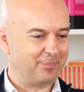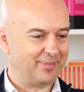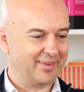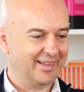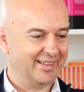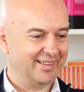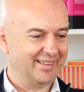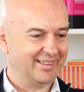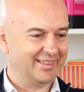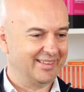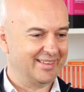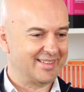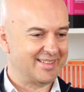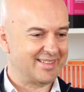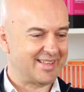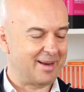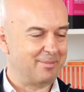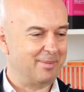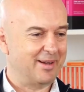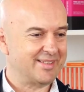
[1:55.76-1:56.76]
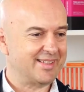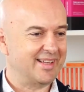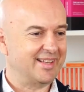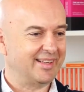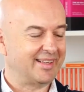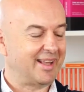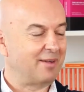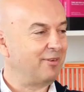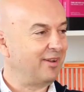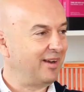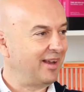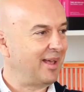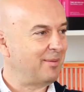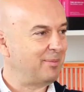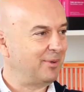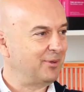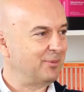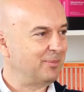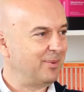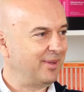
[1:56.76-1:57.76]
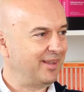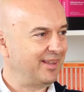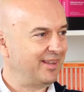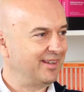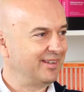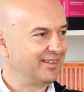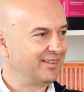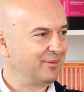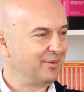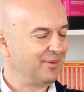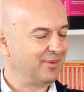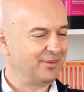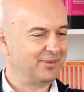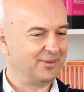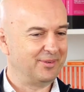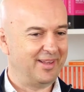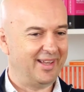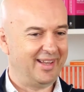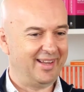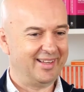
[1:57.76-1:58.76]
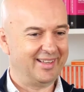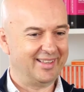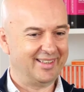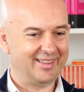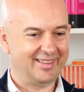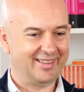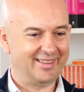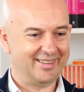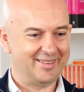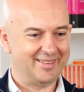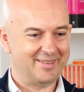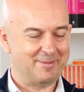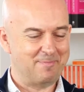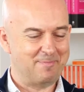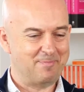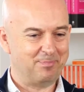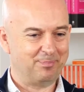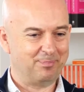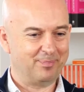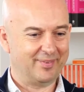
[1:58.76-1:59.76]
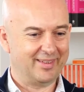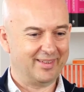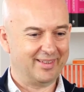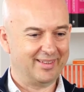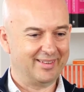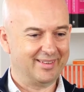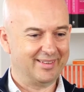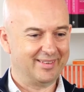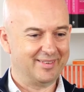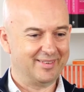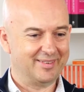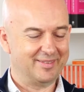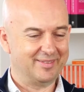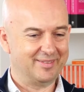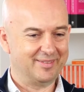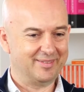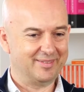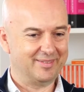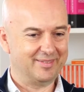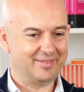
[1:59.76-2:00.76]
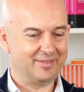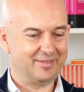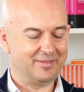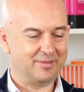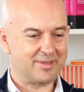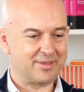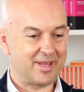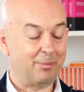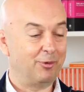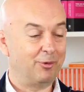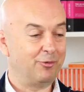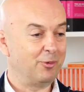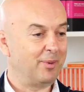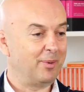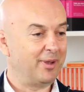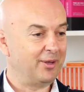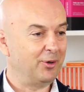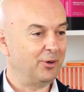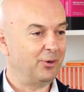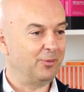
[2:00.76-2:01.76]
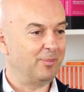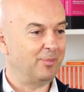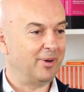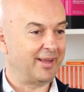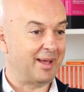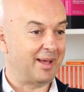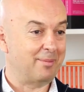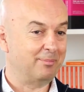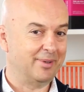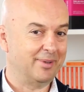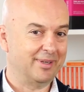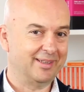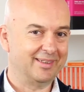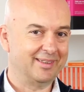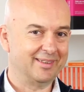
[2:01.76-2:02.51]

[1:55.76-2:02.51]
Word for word: uh, start by saying that I'm very happy to be here with you today. Um, uh, some of you may know, but I'm uh,